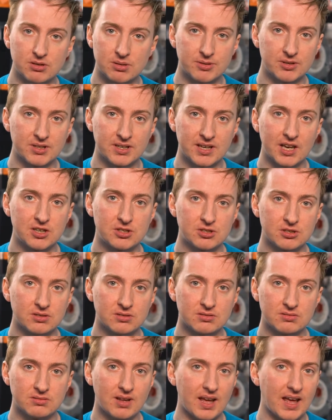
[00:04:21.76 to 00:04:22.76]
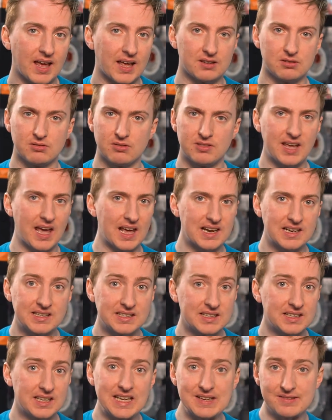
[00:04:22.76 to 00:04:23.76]
communication, and the L E
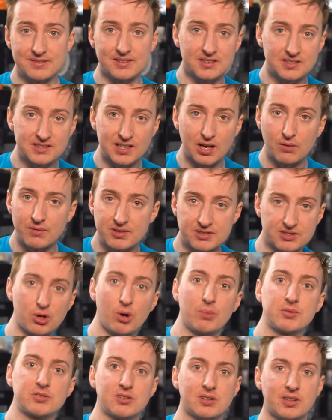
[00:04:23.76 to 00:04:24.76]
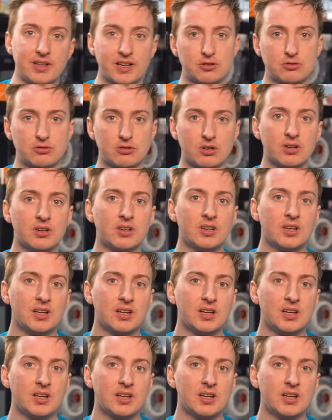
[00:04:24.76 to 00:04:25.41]
D even itself is an optional extra.